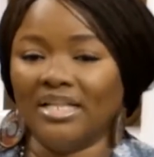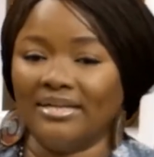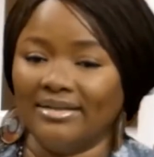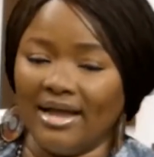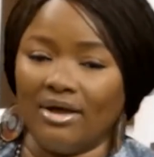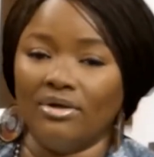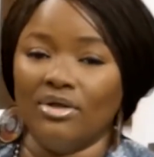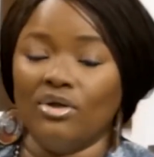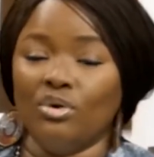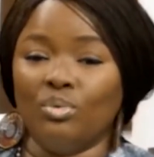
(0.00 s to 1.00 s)
Now,
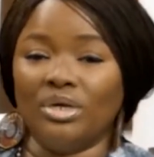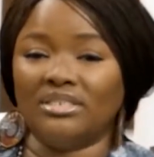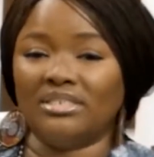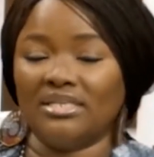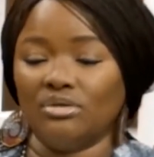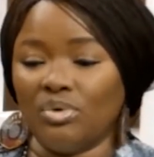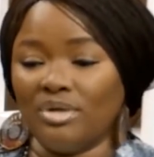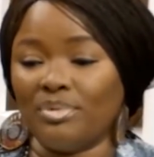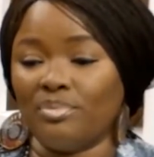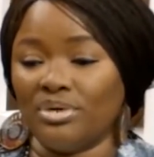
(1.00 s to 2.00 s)
which skill way
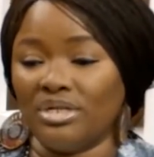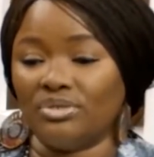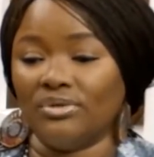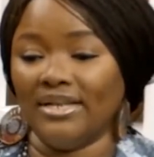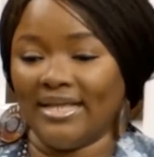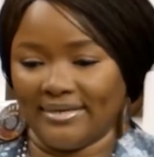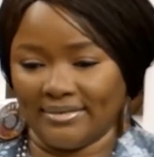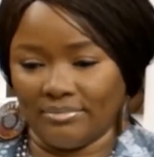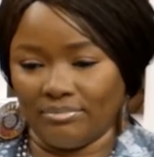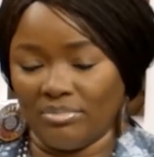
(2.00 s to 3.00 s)
people need to learn?
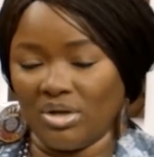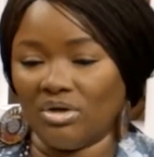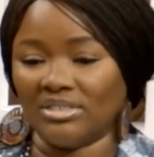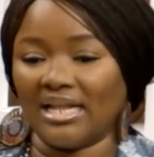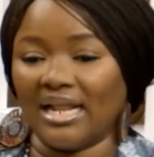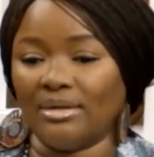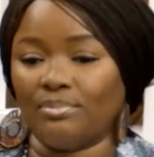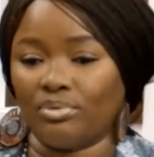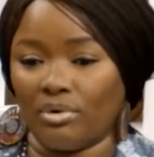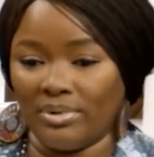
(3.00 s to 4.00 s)
Because that are the
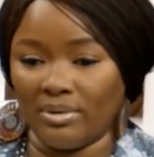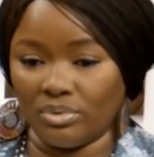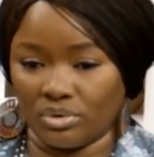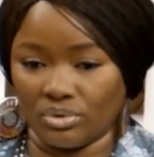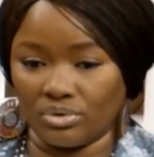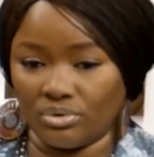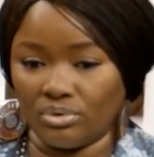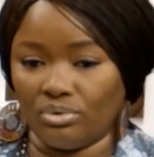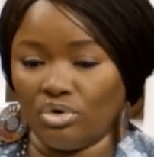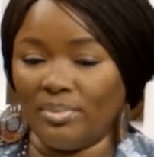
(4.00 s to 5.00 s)
problem with us.
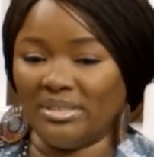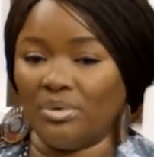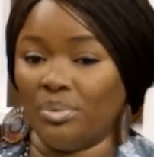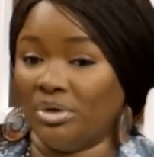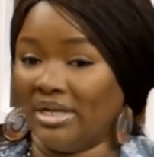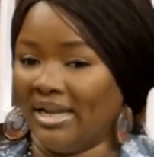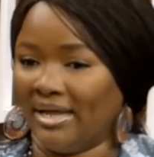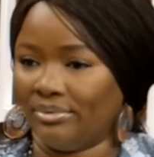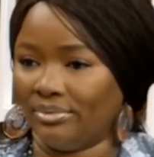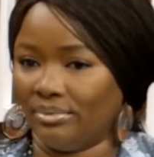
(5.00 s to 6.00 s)
Nobody say we know they
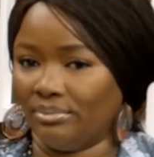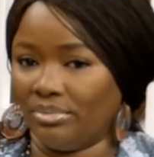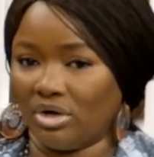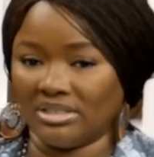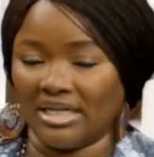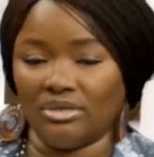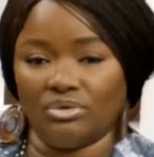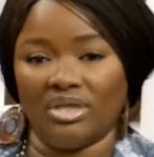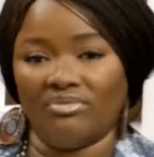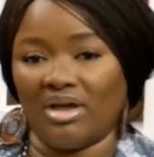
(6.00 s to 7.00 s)
learn, no, because I need to
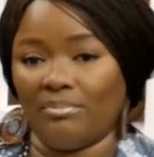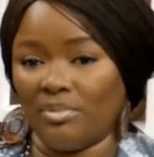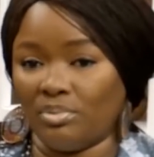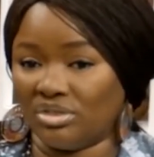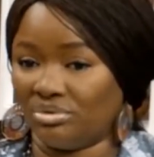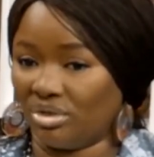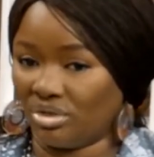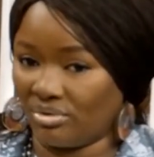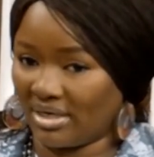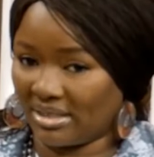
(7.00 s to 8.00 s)
give our people serious
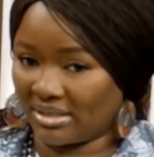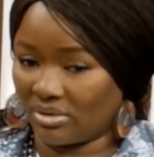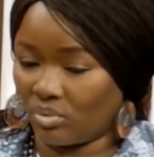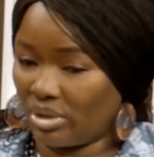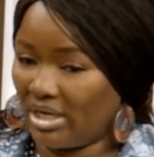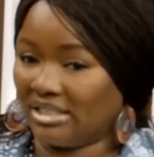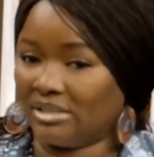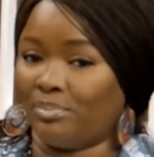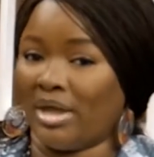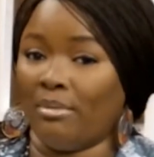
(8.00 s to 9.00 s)
credit. We they
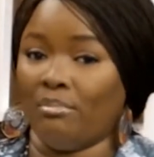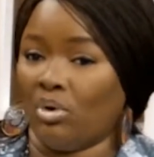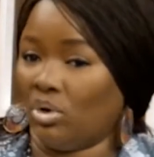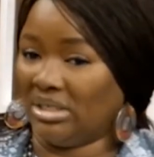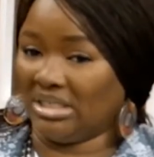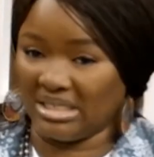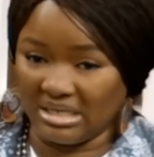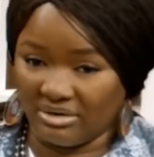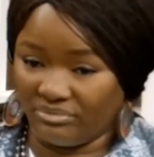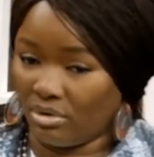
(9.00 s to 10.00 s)
spend
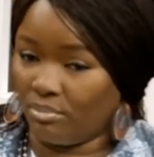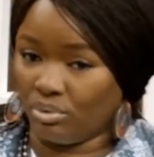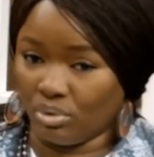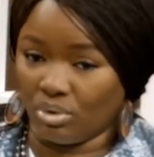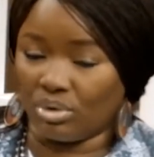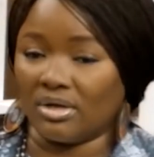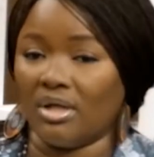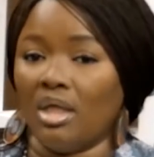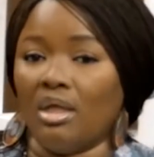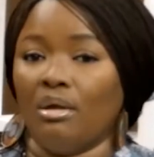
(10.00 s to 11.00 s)
money for book,
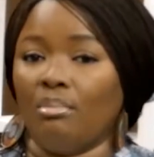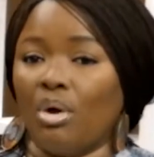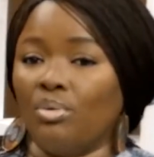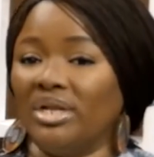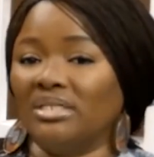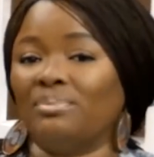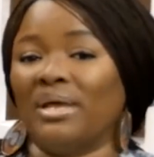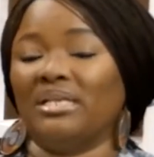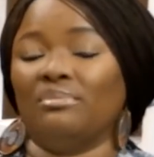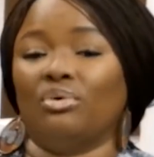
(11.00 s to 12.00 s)
but we they
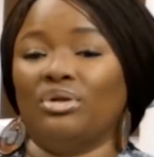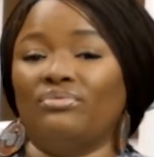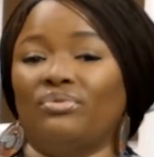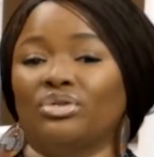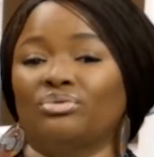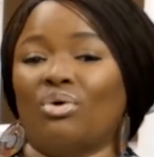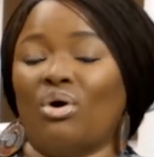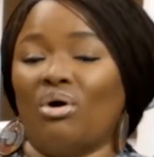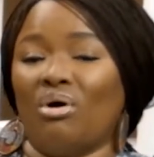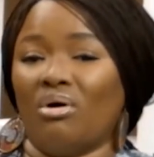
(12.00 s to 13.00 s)
spend the money for the
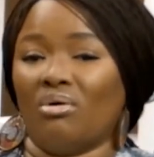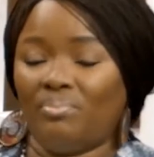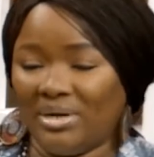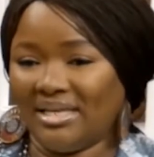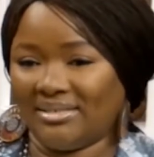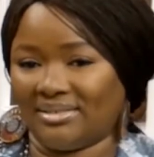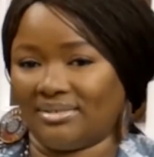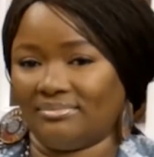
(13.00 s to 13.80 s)
wrong place.